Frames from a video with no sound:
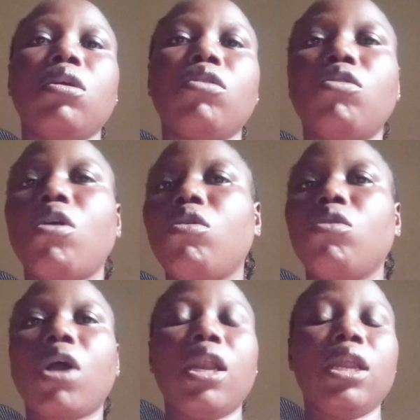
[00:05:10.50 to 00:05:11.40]
Google
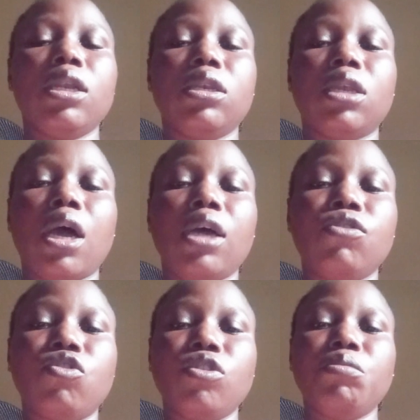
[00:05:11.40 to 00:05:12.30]
Calendar,
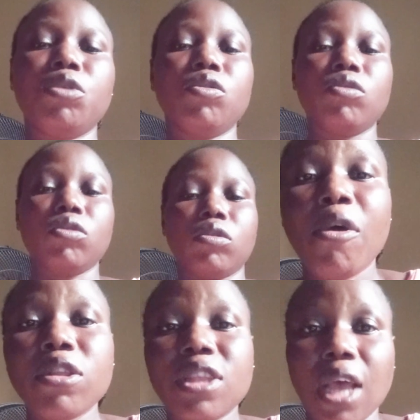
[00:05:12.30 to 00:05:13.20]
Gmails.
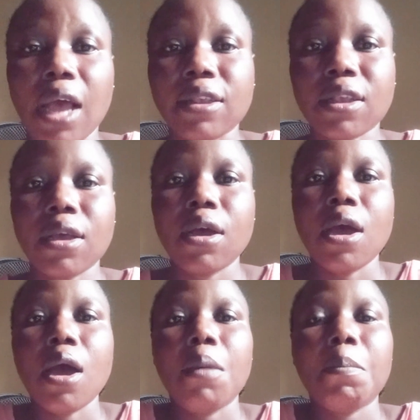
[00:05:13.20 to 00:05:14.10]
Common tasks
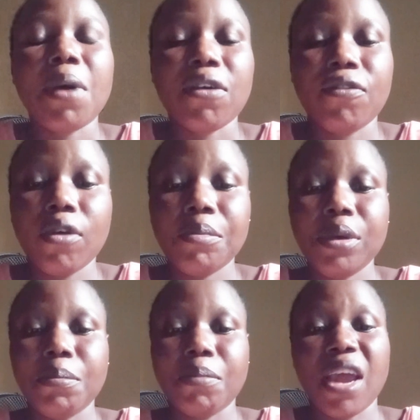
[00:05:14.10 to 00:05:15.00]
performed
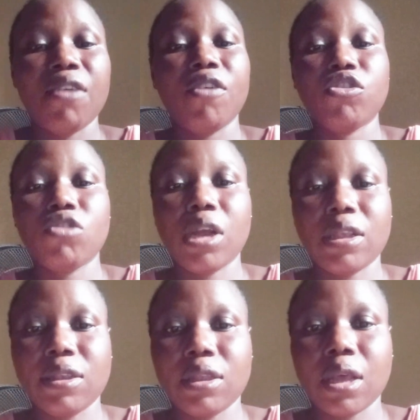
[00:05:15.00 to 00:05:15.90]
by a virtual
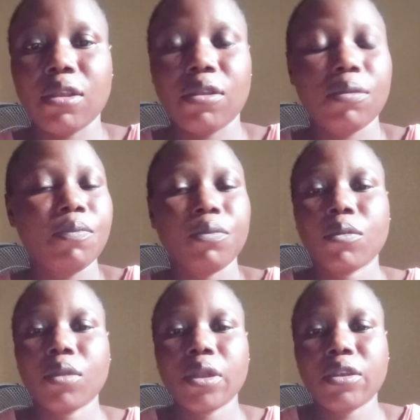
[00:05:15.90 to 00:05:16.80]
assistant:
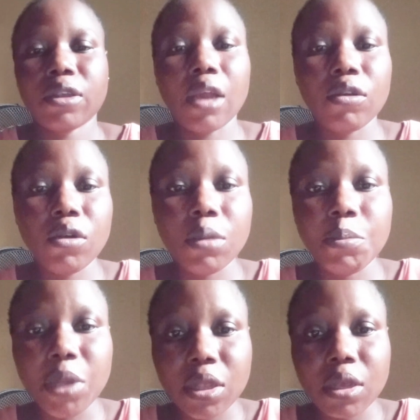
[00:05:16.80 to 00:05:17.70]
scheduling
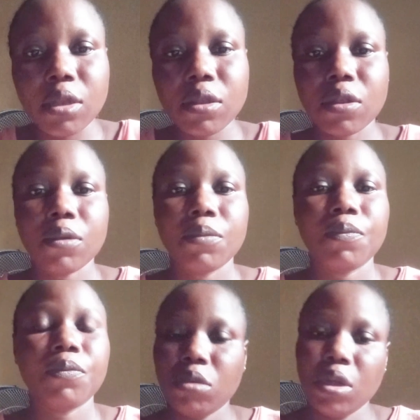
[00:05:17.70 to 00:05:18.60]
meetings,
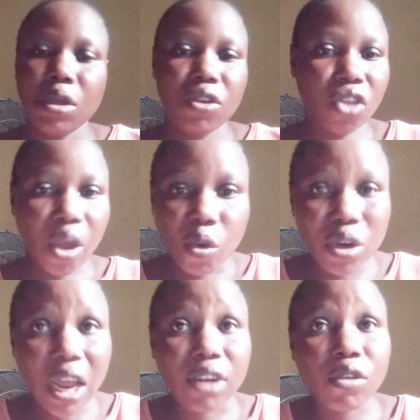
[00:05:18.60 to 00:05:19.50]

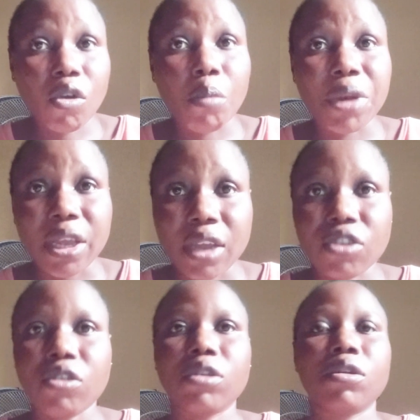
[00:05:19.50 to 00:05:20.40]
stakeholder
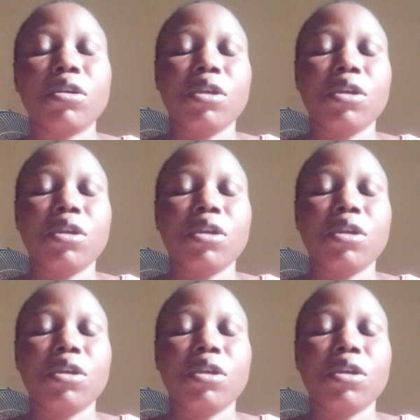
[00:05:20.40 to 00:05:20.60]
communication,